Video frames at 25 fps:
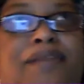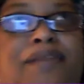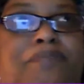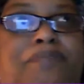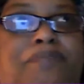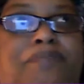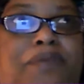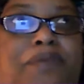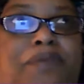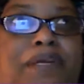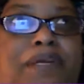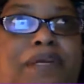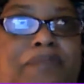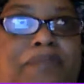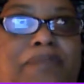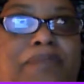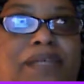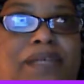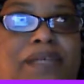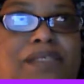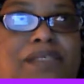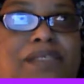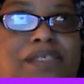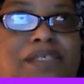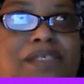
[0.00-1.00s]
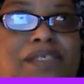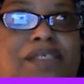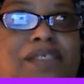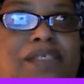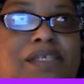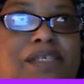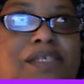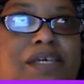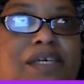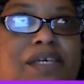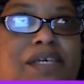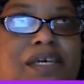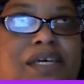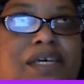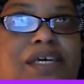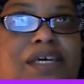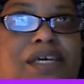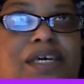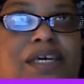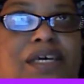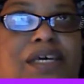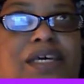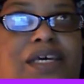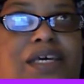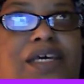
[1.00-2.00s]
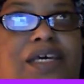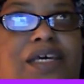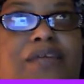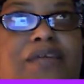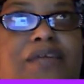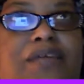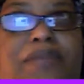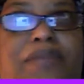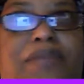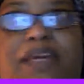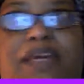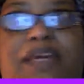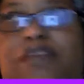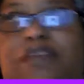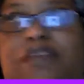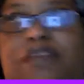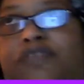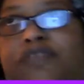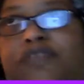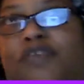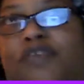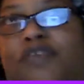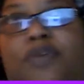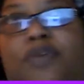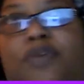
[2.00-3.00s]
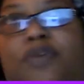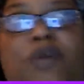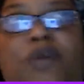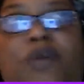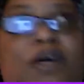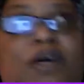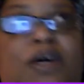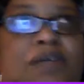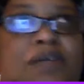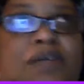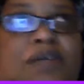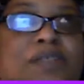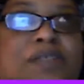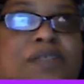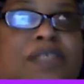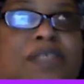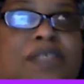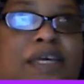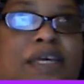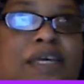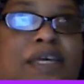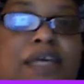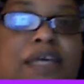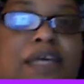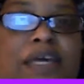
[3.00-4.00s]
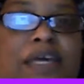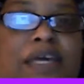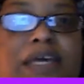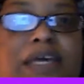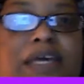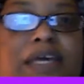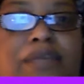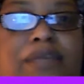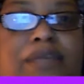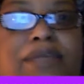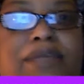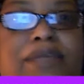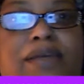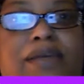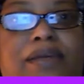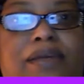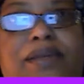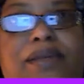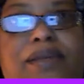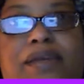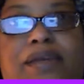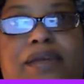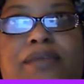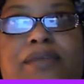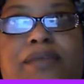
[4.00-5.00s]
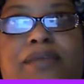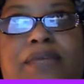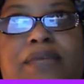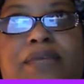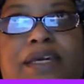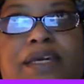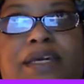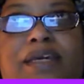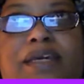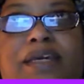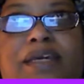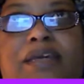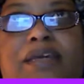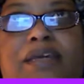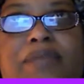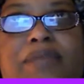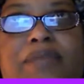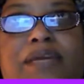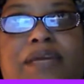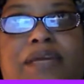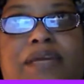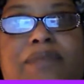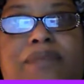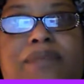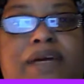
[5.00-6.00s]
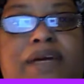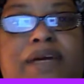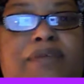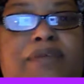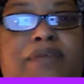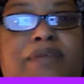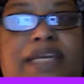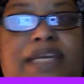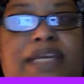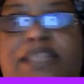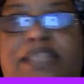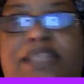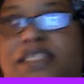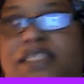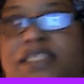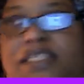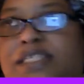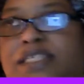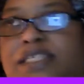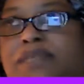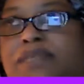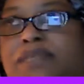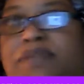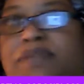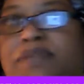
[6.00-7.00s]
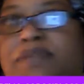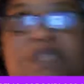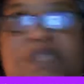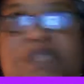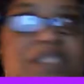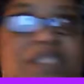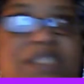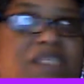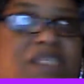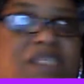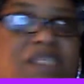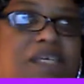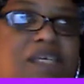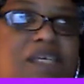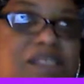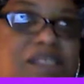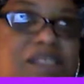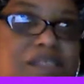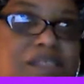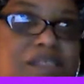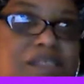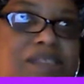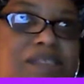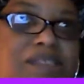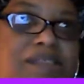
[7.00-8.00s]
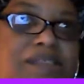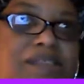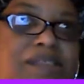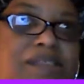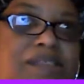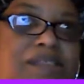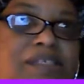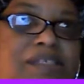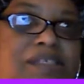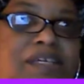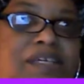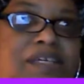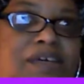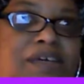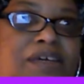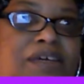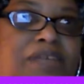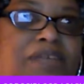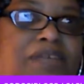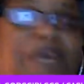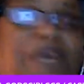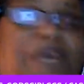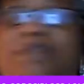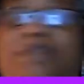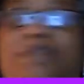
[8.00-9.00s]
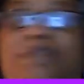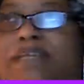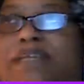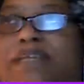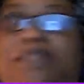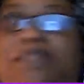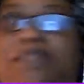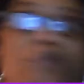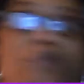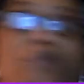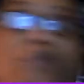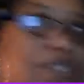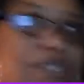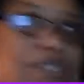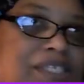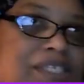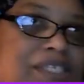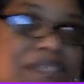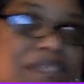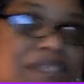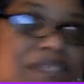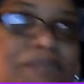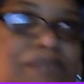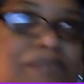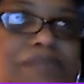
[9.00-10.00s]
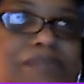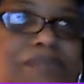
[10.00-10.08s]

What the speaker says: pretty much me and those four walls and me and my relationship, it was just us. That was my support system.